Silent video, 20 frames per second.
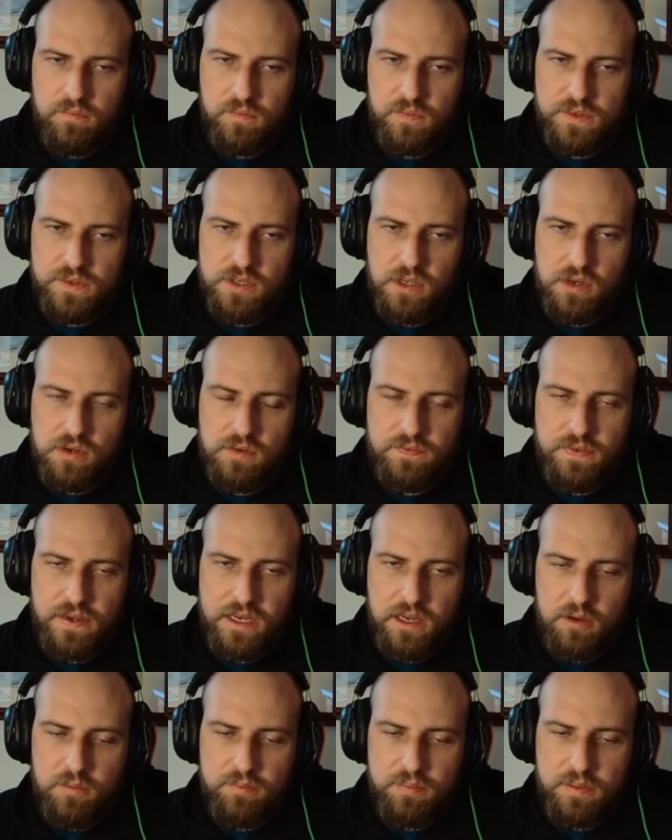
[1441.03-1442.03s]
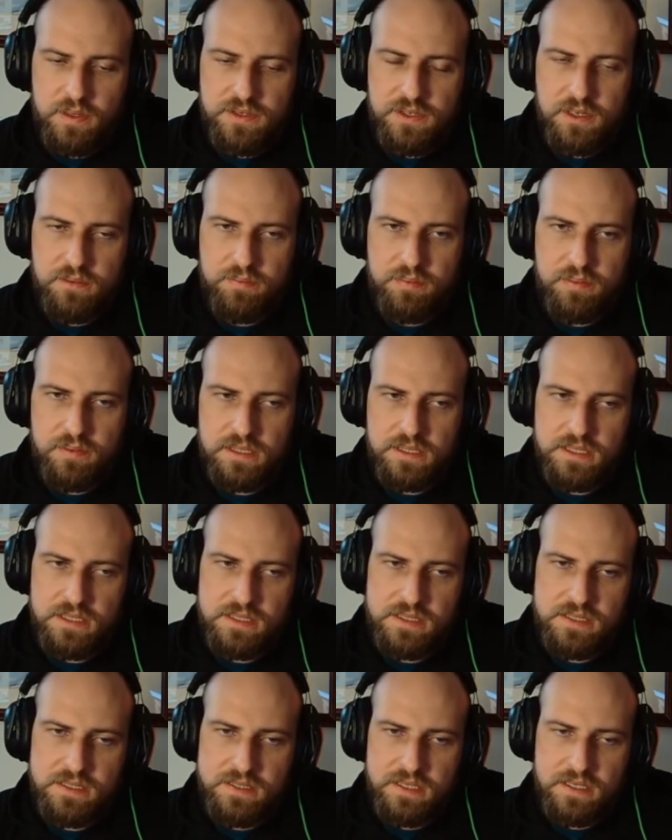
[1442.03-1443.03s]
So if I go bishop
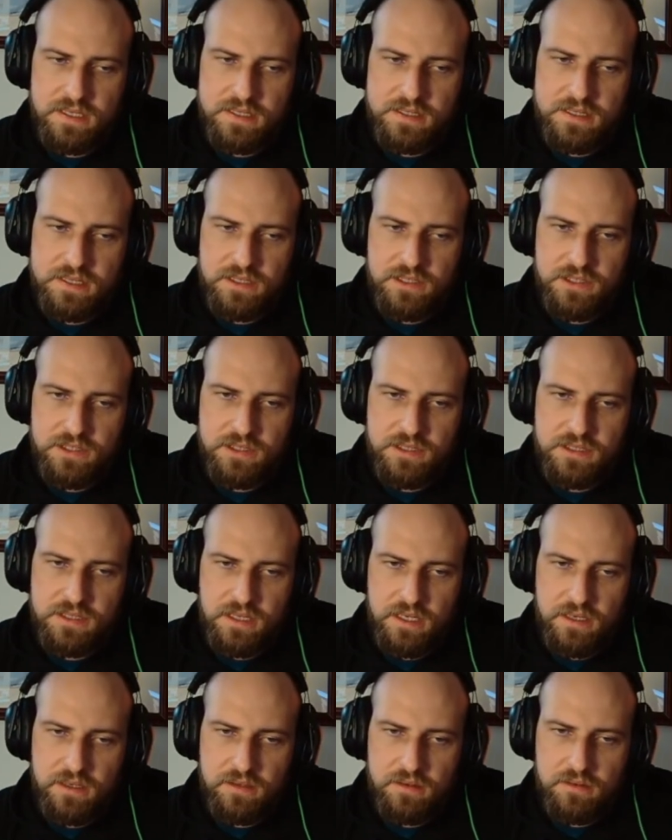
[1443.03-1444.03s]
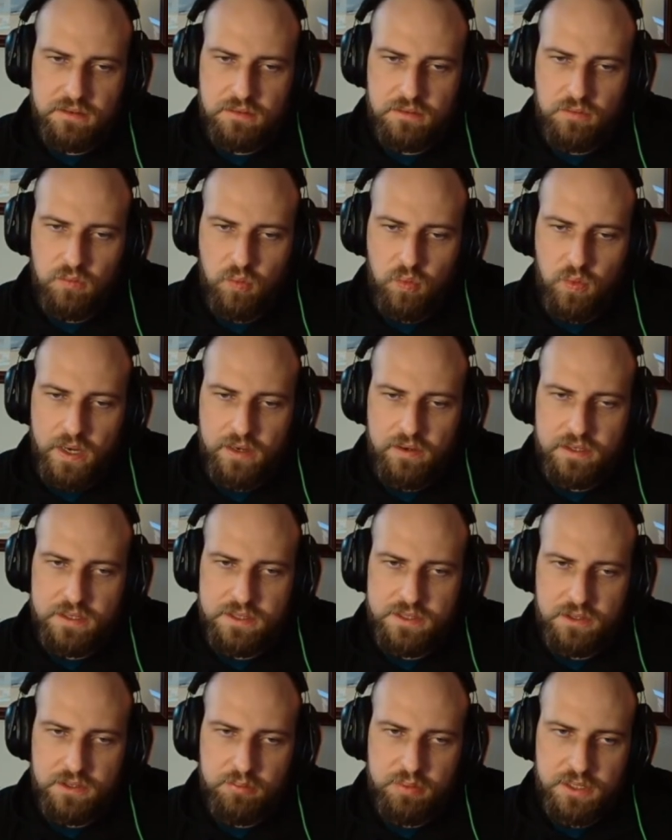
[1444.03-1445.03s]
d6, it's just like, where
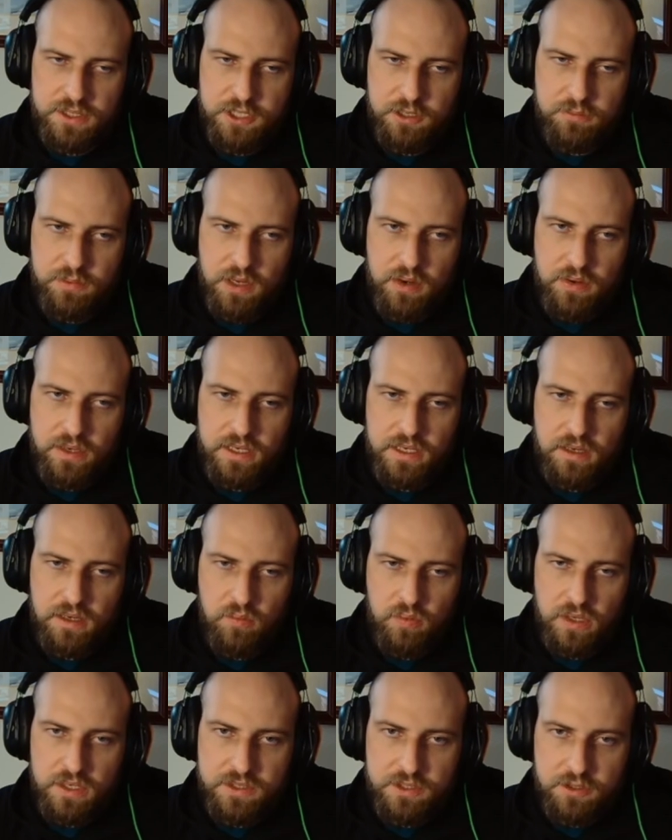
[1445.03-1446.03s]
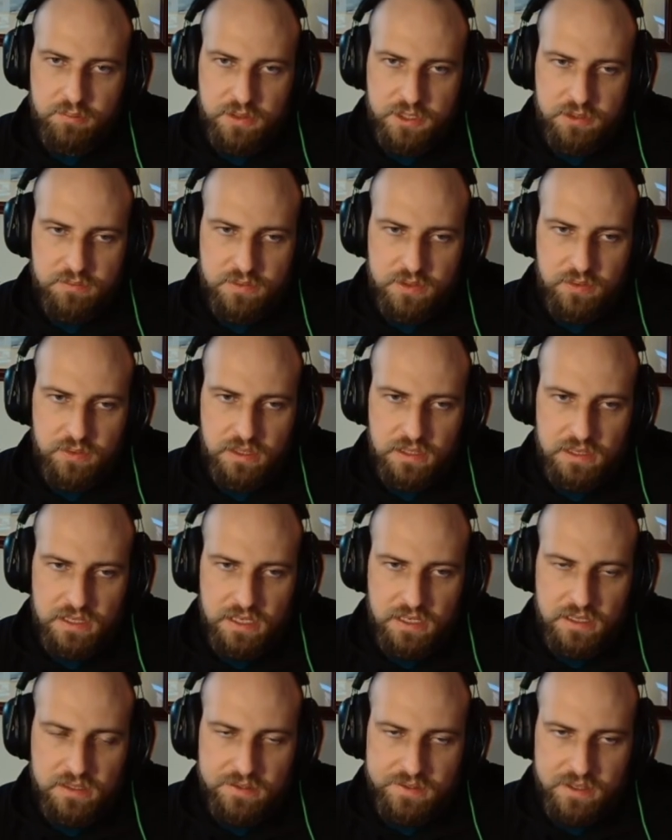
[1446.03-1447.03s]
is your bishop going and what is your bishop doing?
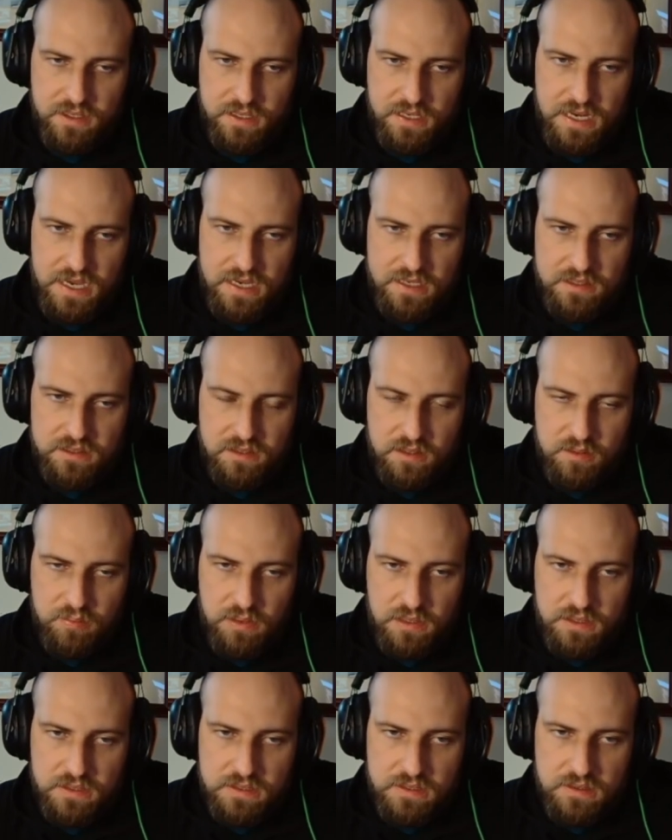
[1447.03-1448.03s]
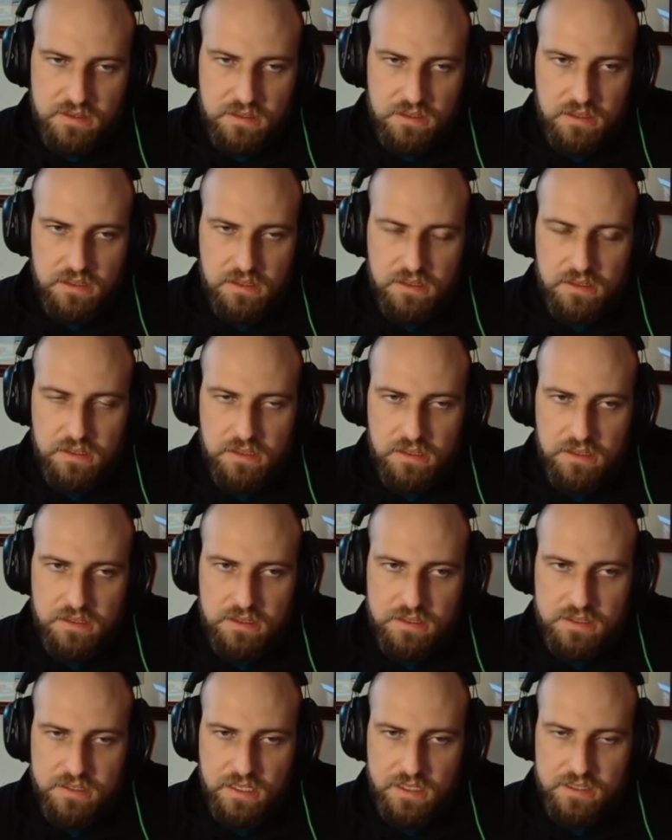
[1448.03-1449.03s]
That is a nasty piece.
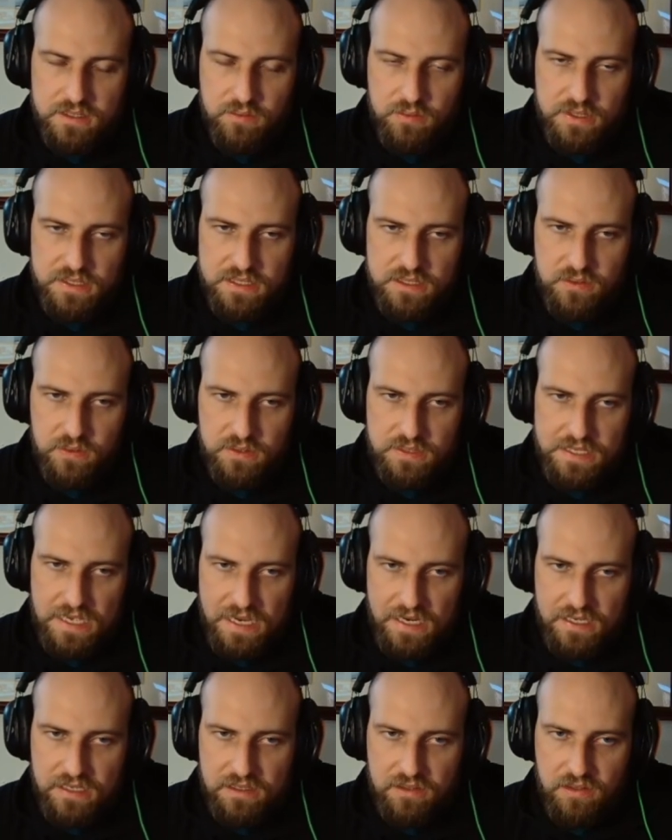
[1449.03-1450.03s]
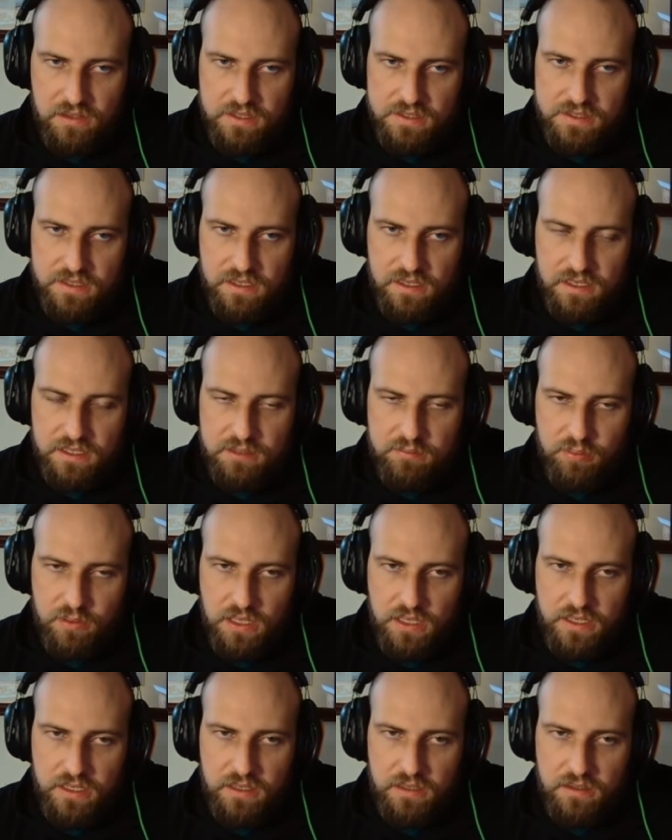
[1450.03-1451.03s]
It's not so easy to attack either because the knight's
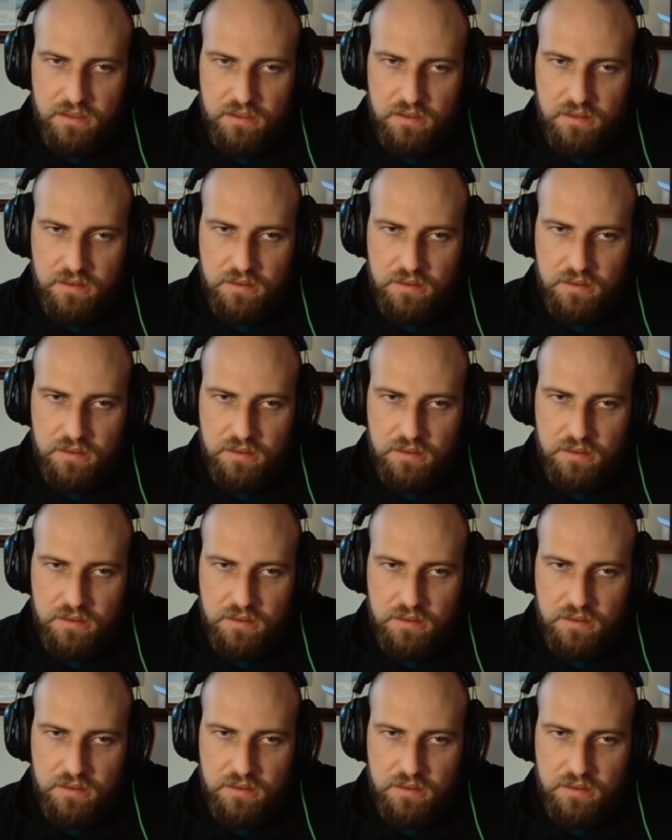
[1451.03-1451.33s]
blocking.